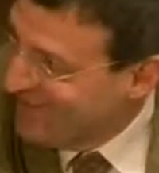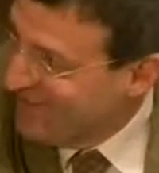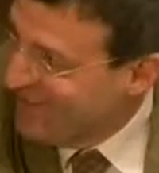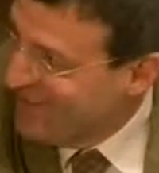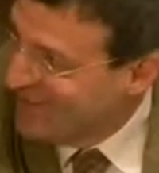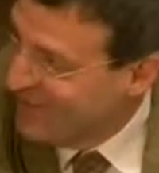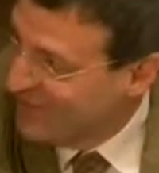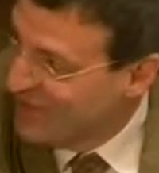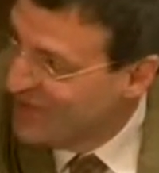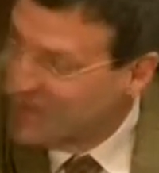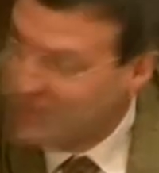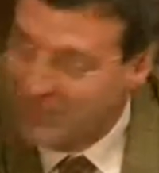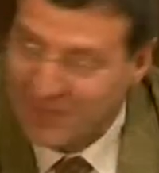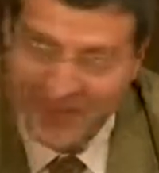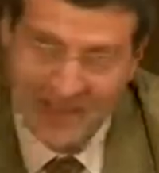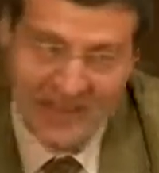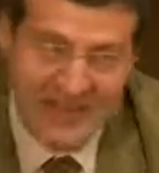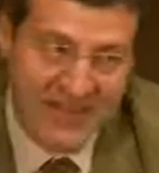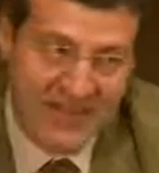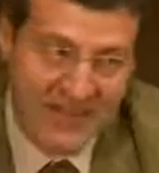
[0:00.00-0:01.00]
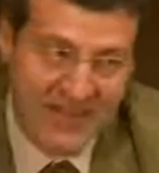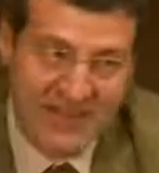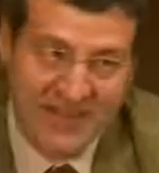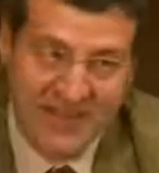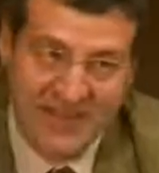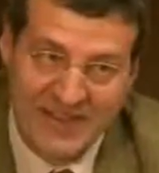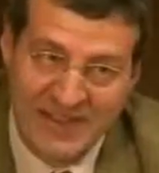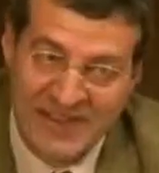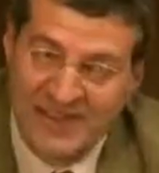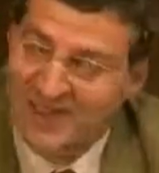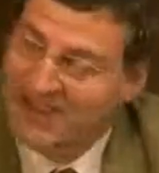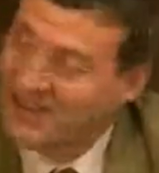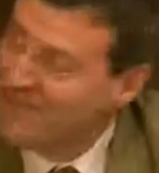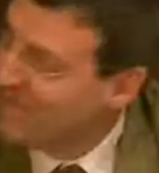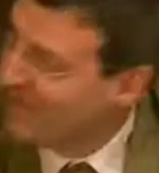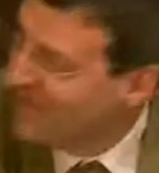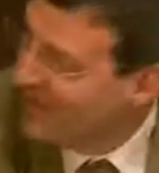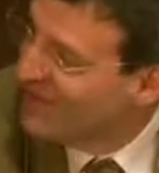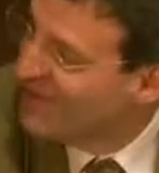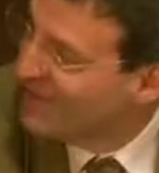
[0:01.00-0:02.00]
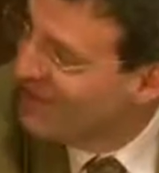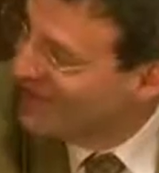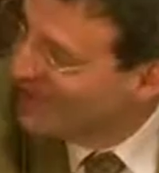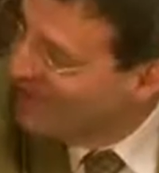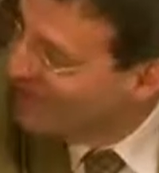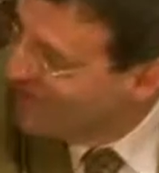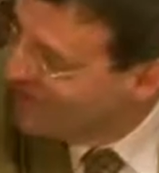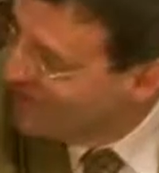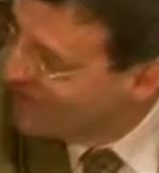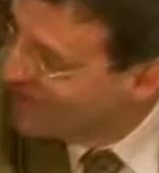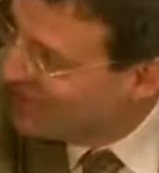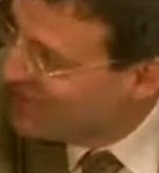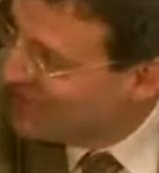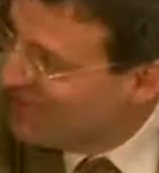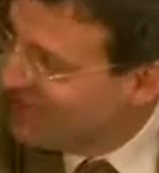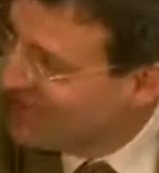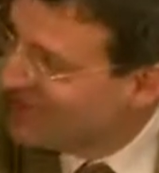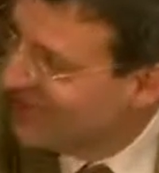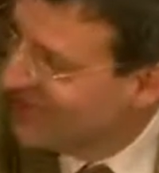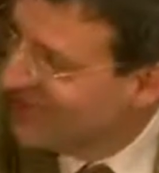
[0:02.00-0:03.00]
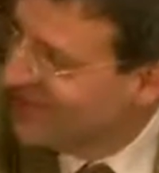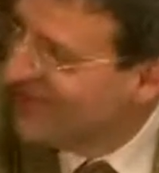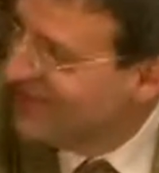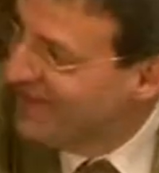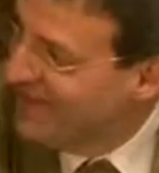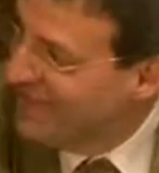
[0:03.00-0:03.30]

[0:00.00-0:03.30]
in which basically, if I remember correctly,